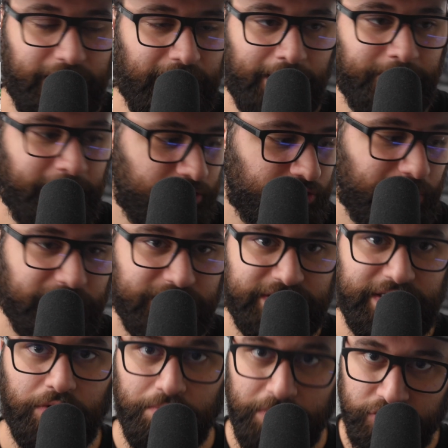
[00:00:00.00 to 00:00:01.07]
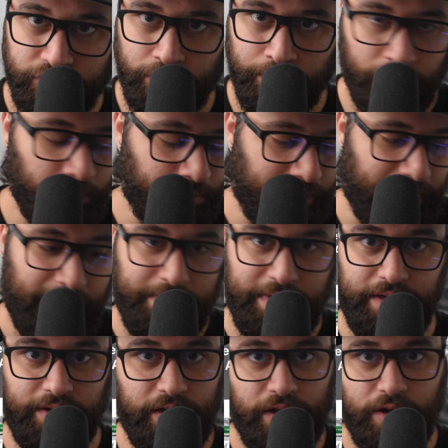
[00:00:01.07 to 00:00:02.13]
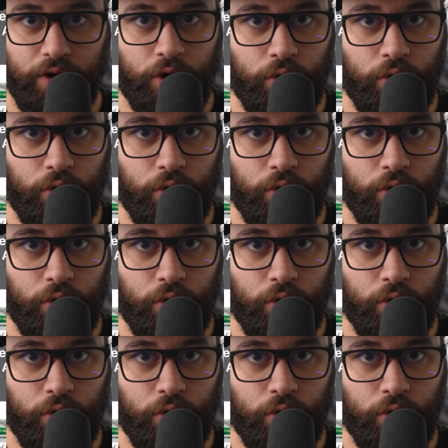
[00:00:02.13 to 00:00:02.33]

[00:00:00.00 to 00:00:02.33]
And I'm not trying to sound miserable, but I mean,